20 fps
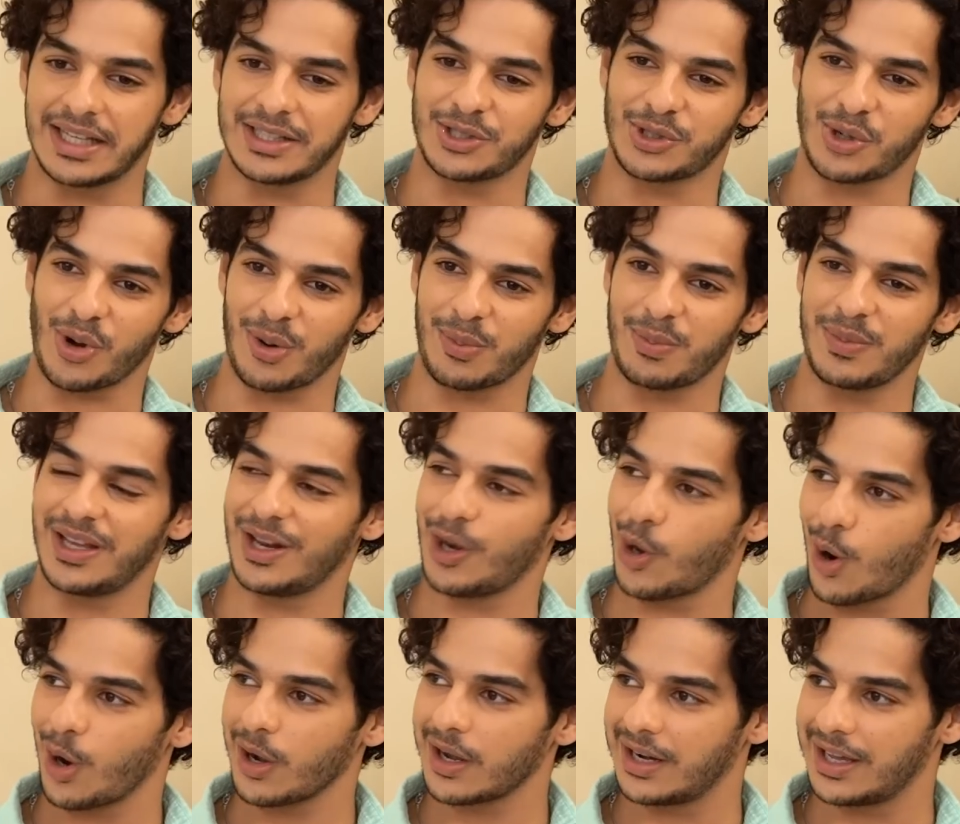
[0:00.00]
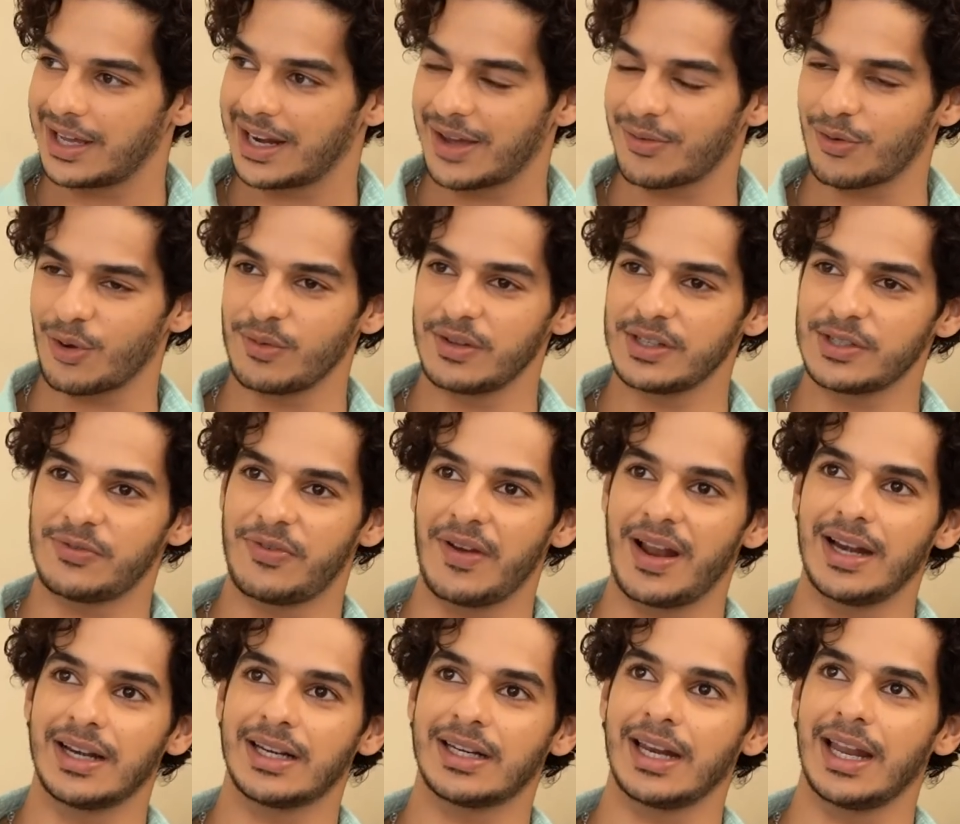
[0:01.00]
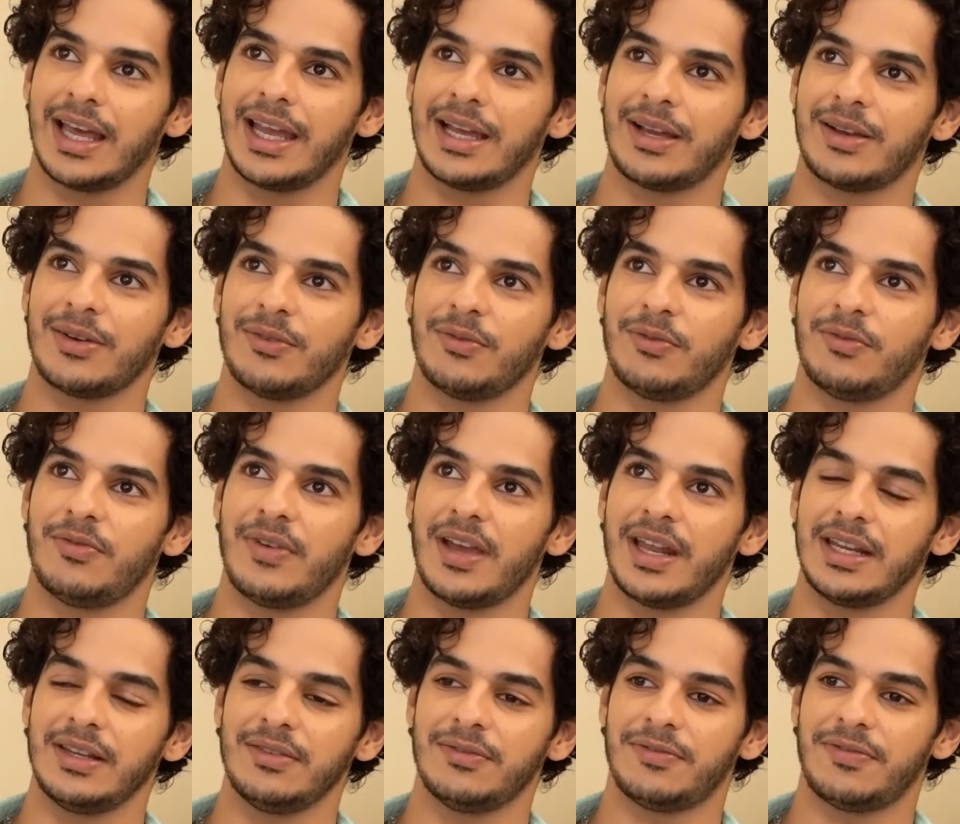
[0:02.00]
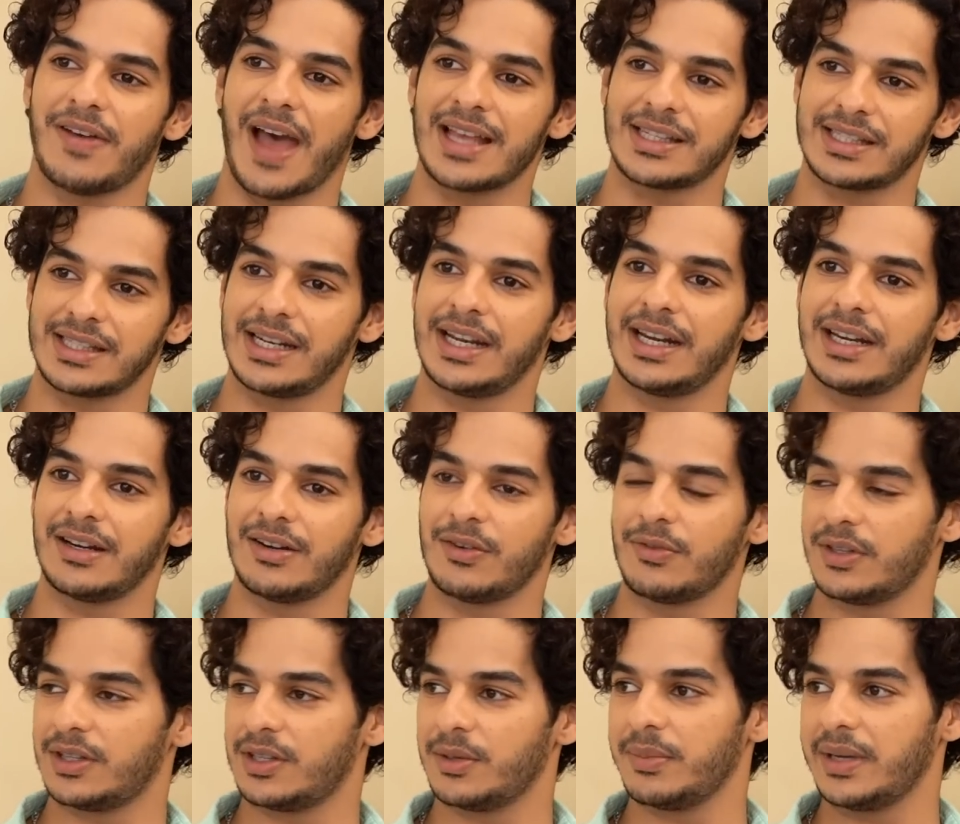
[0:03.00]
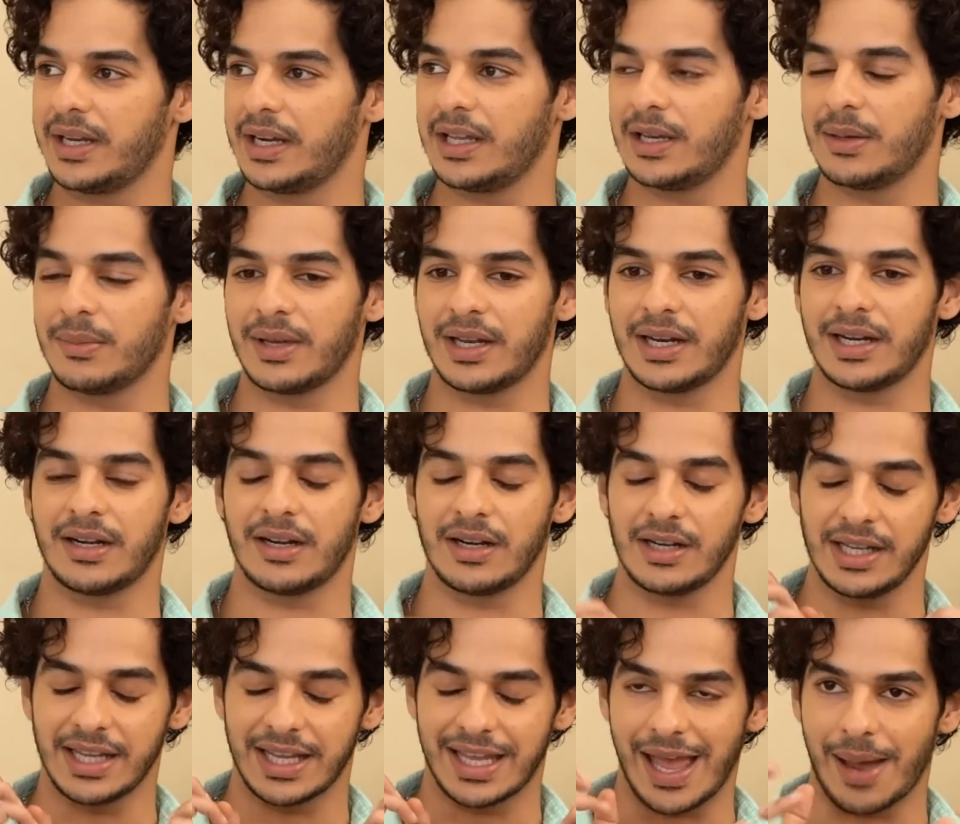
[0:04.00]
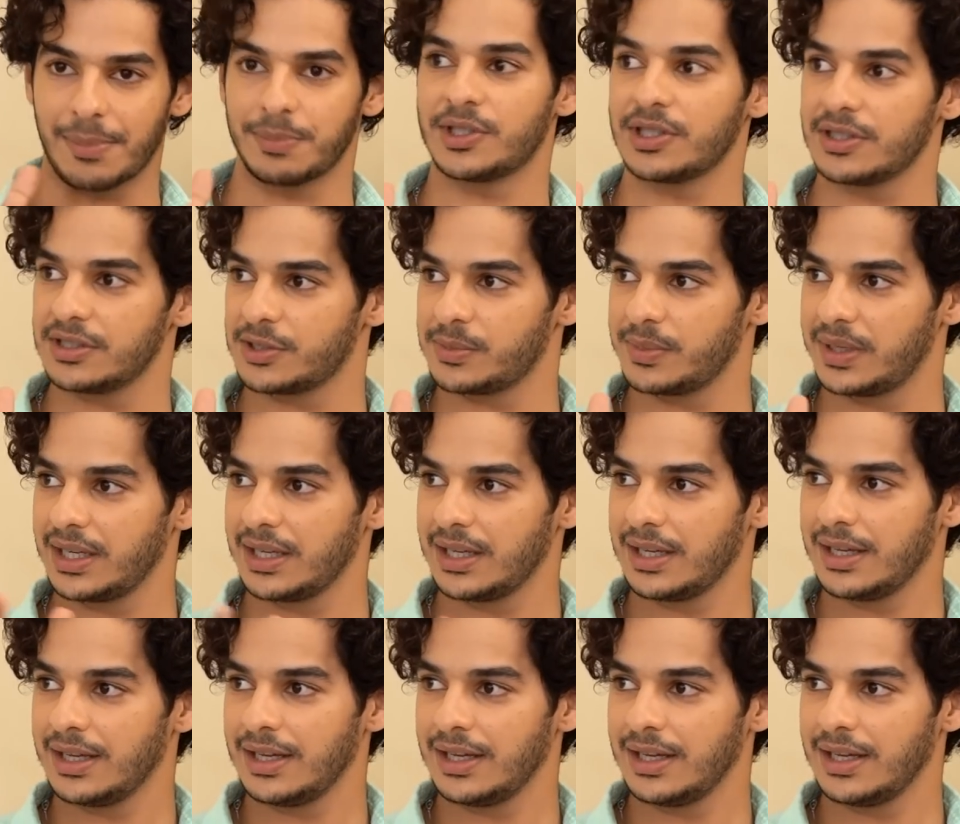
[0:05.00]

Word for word: it's taught me a lot, and I've always felt like very fascinated with the medium, and it really captures me.